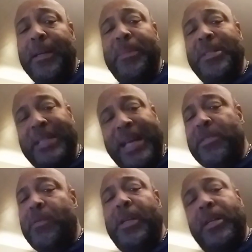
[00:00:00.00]
But
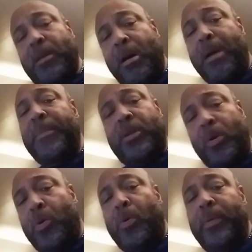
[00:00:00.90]
Jay's really calm and
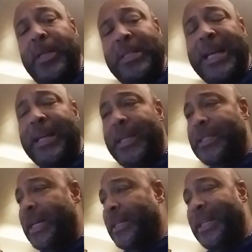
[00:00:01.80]
cool. He's like he's
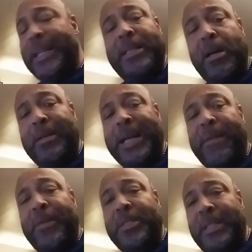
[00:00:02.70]
like Nate Dogg
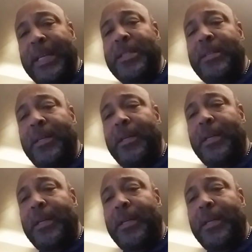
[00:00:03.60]
916.